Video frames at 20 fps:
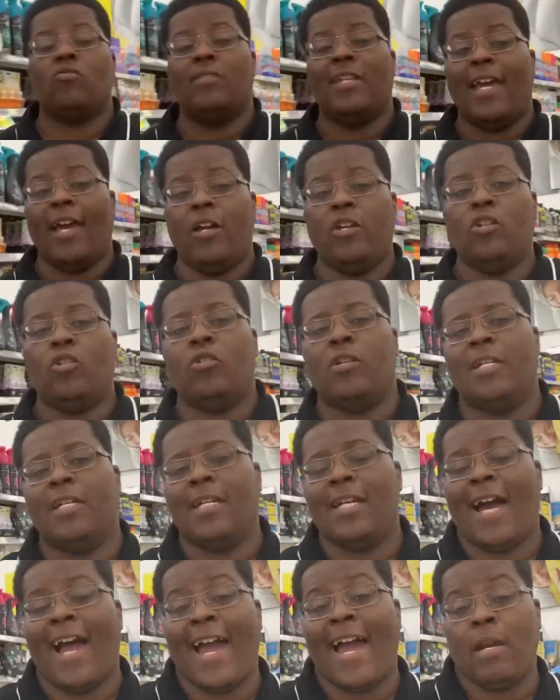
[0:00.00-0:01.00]
Now you're gonna
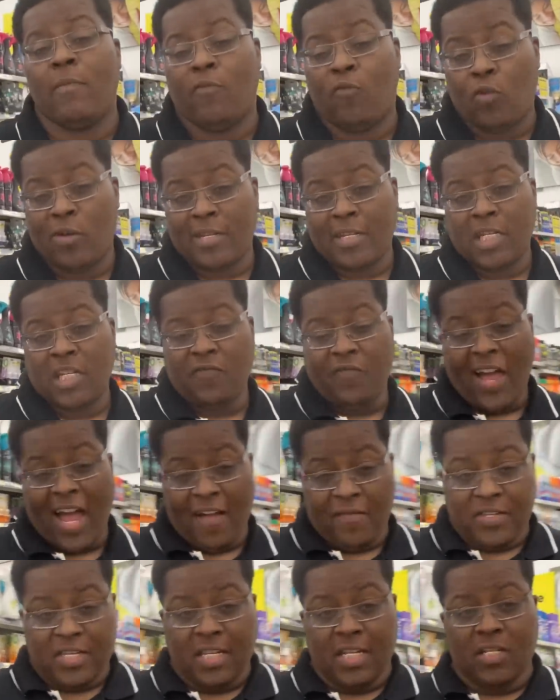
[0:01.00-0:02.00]
need an item for at least
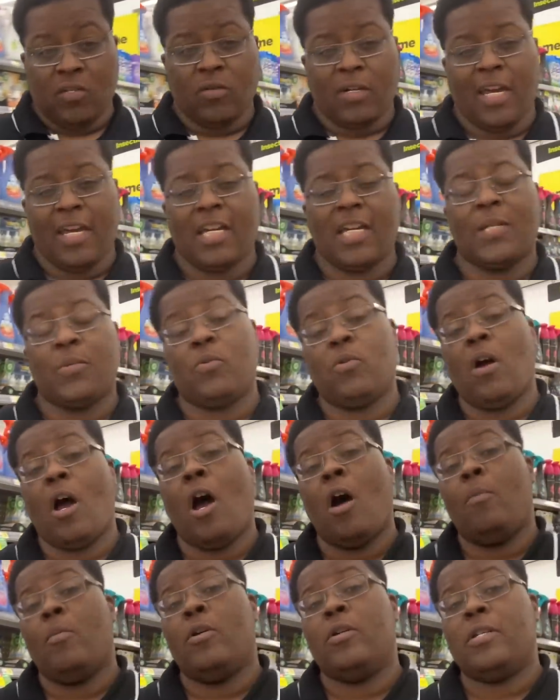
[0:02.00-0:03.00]
5 cents, okay? Cause we're
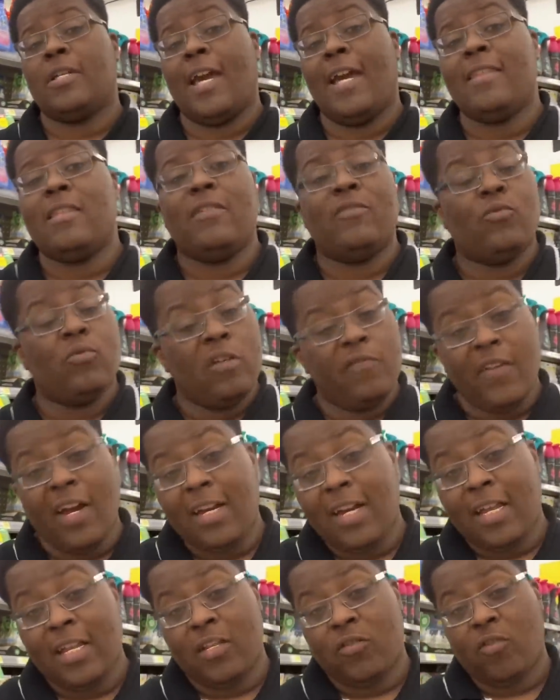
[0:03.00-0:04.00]
almost at the
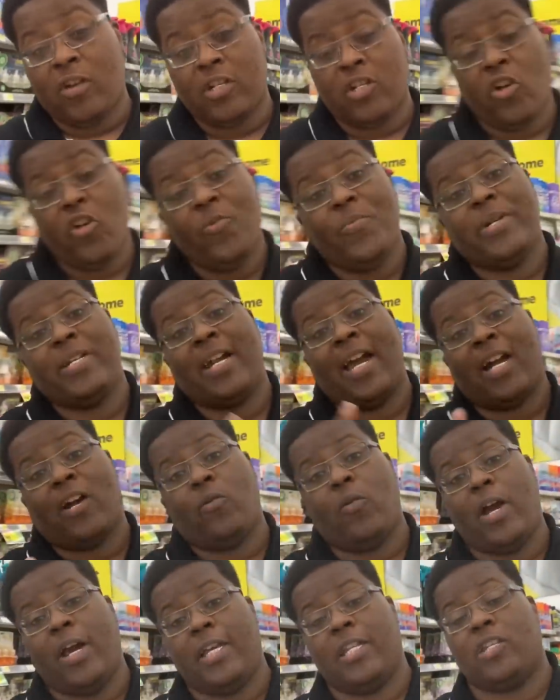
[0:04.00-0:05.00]
$25 threshold, but not
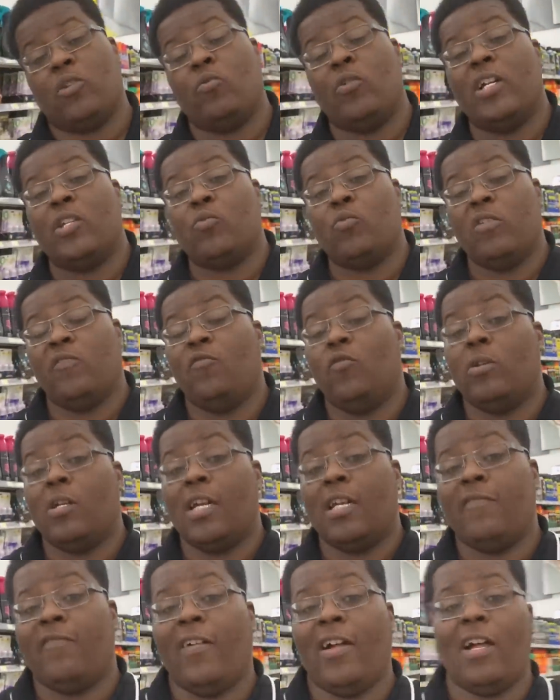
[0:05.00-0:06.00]
quite. So we're at
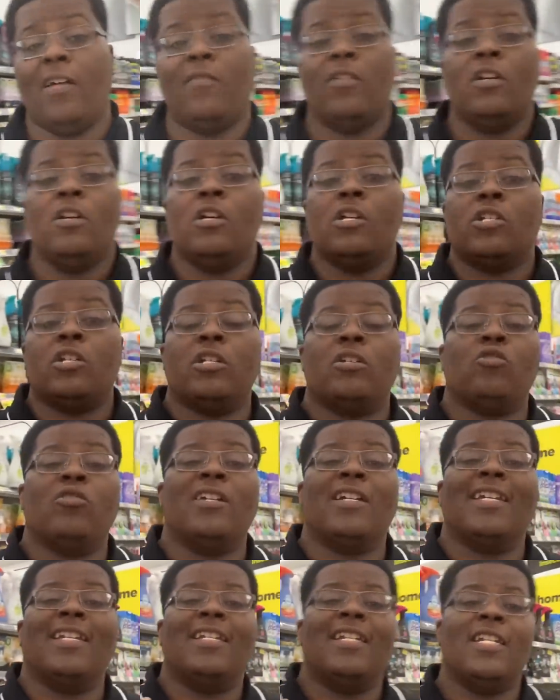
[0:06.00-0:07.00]
$24.95. So you're
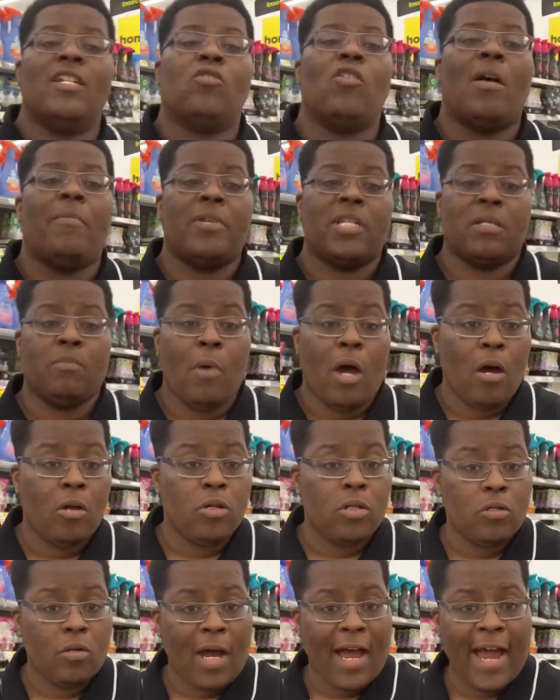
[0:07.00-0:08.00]
gonna need to grab a small
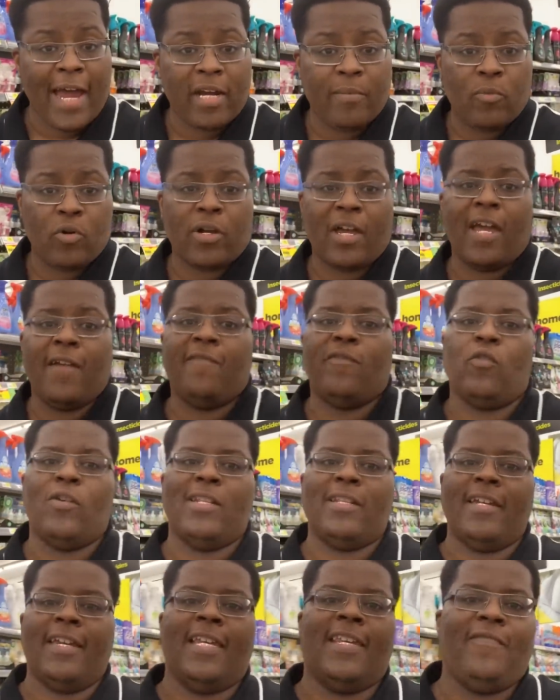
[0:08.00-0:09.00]
little item, okay? For
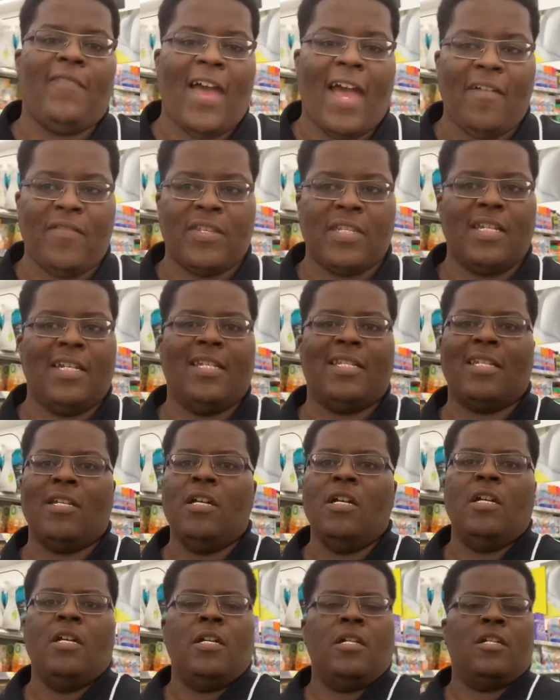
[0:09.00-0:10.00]
at least 5 cents. You
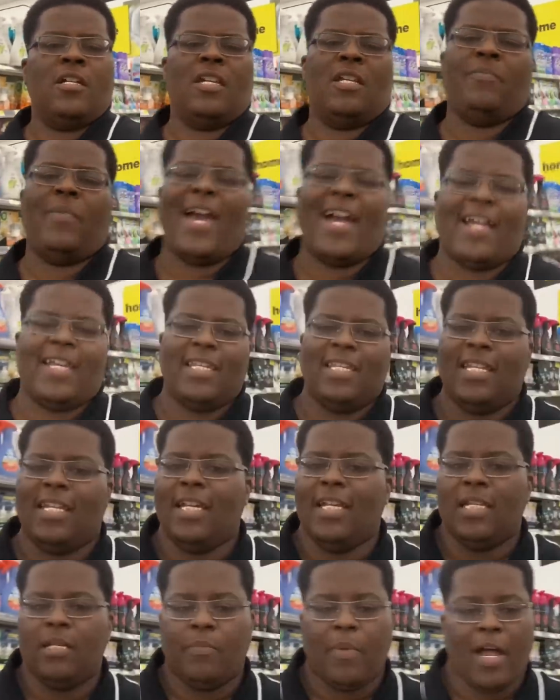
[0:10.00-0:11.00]
get a pack of
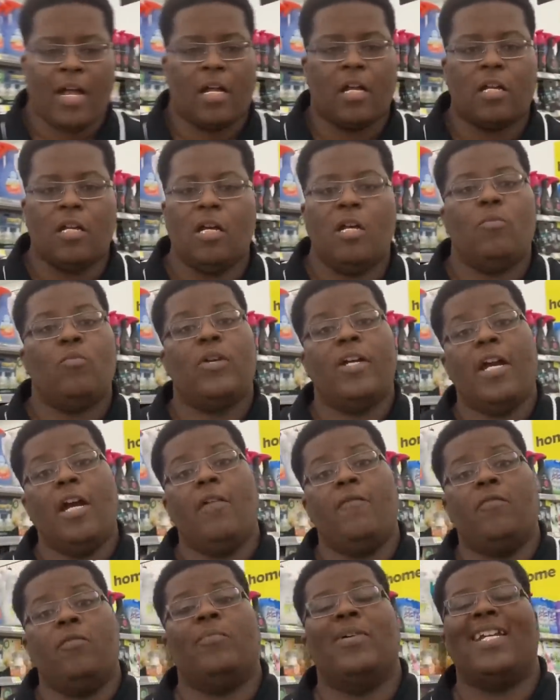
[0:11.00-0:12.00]
seeds, a pack of gum,
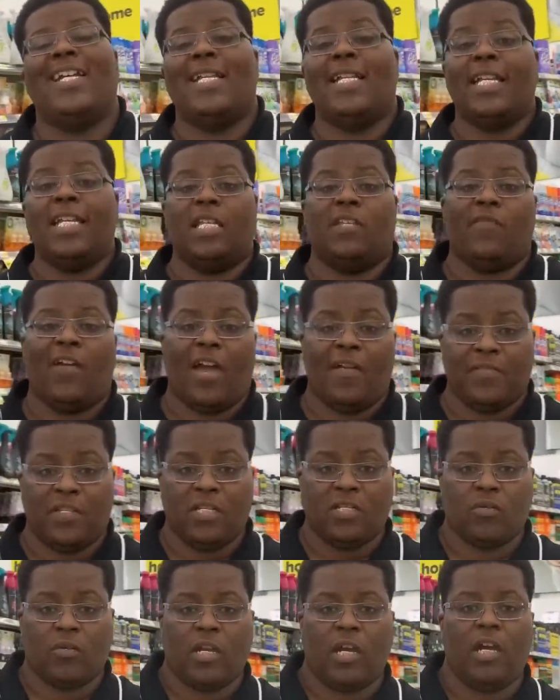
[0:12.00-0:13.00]
whatever, but at least 5
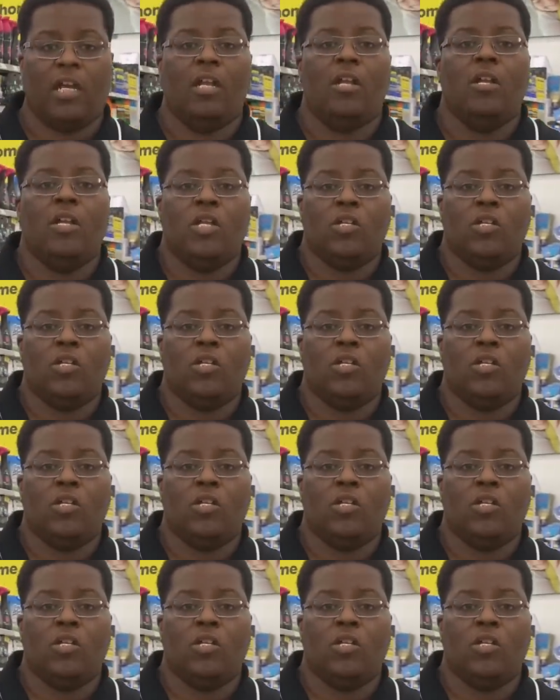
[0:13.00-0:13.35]
cents, okay?